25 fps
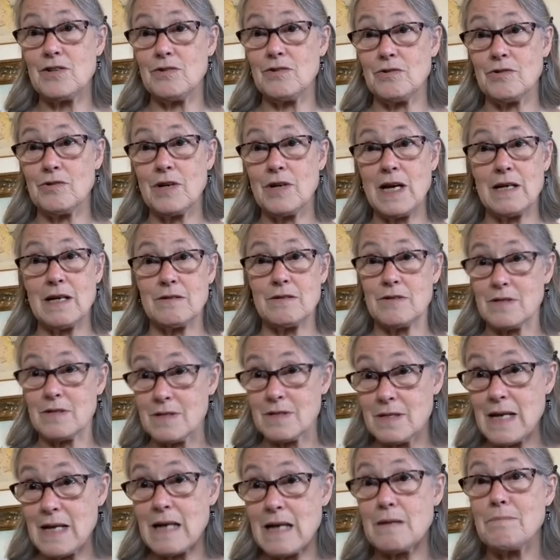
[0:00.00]
You can't
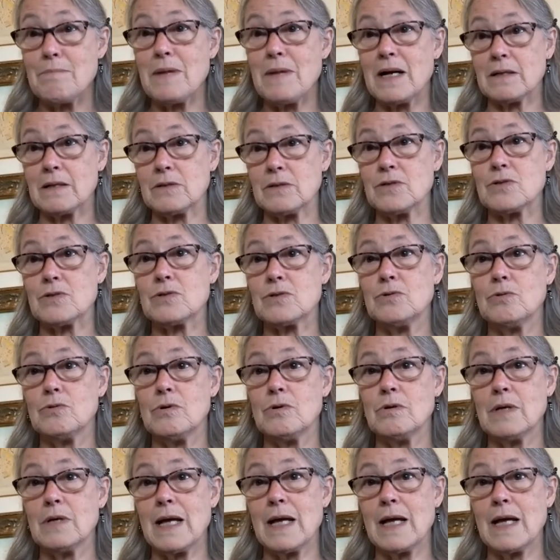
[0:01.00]
just send them back to school